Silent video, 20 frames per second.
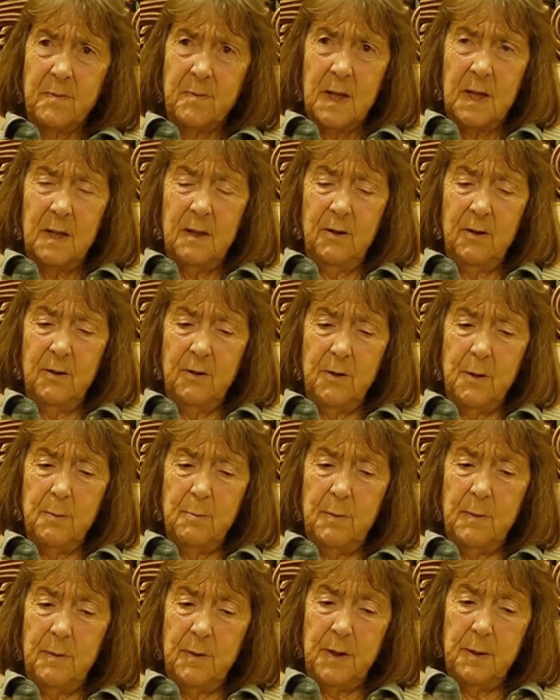
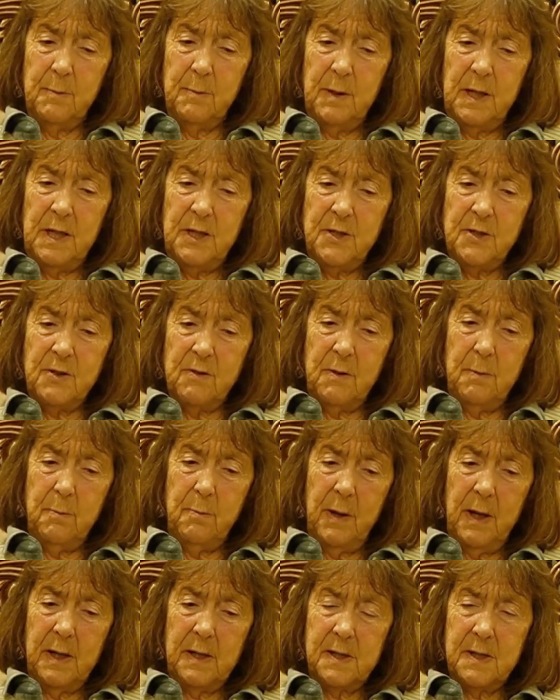the major
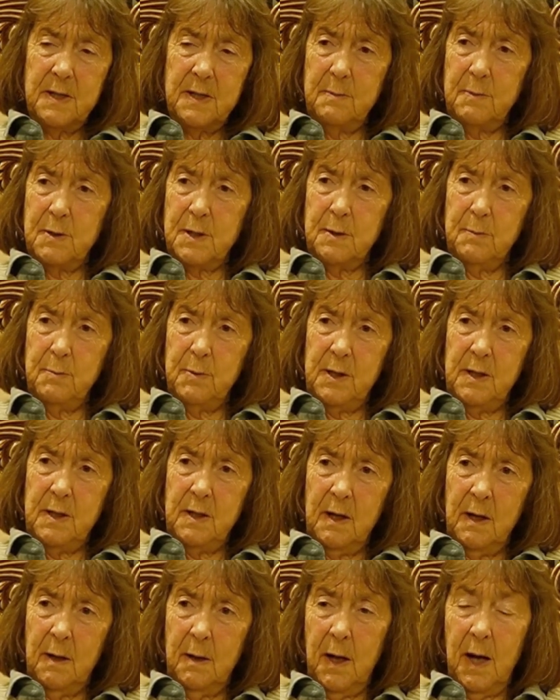impact seems to be
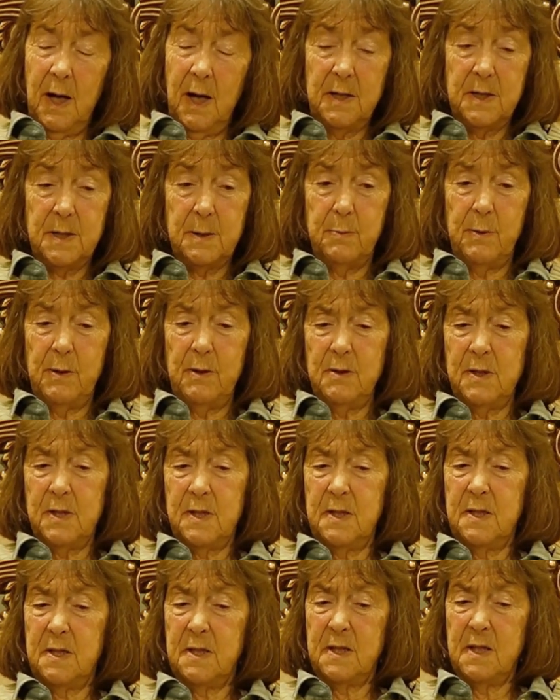I experienced
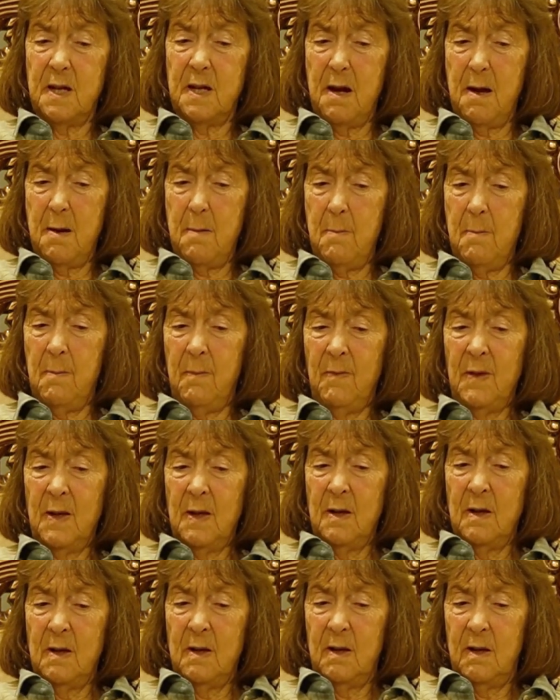this time
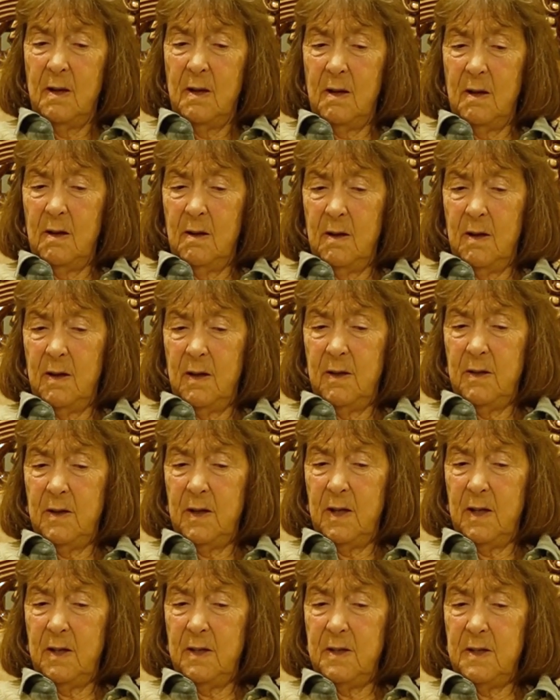in
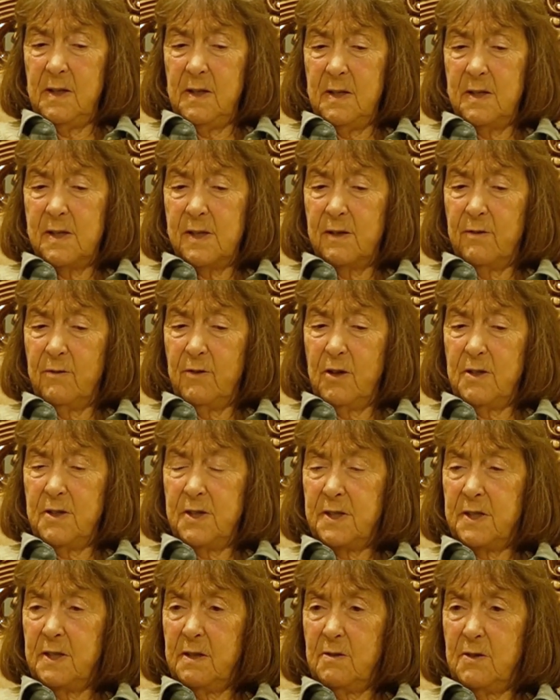the east, the very
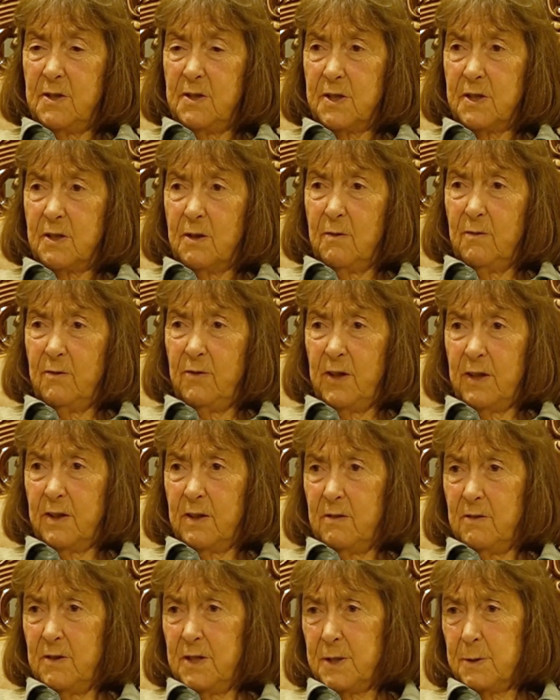serious conflict
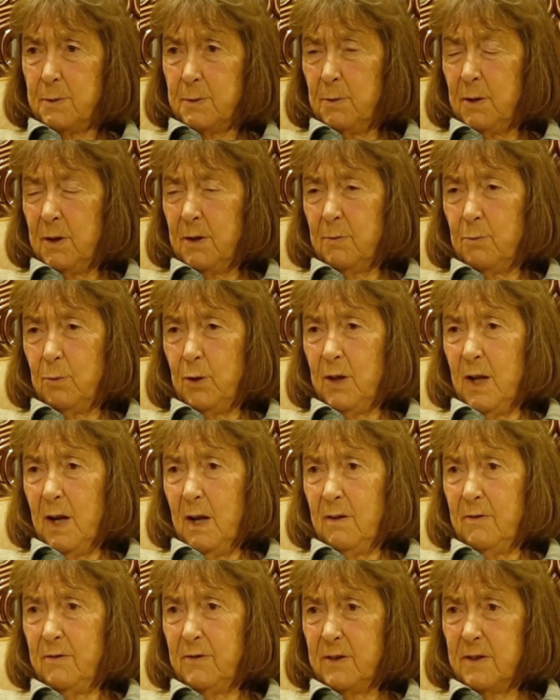that is with
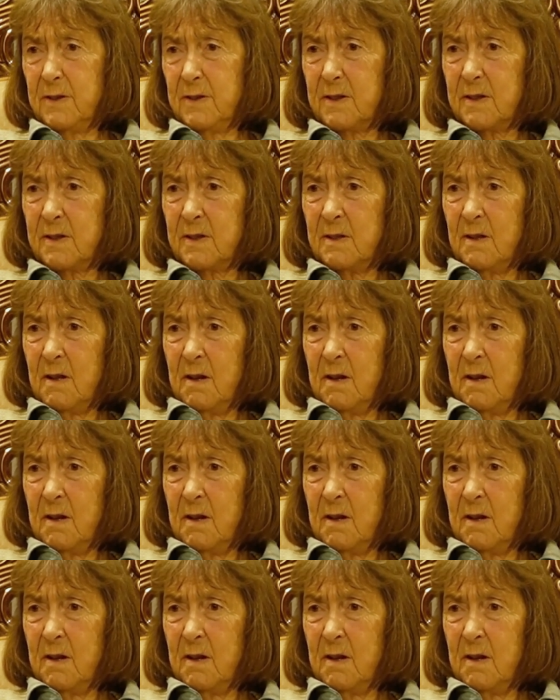elephants,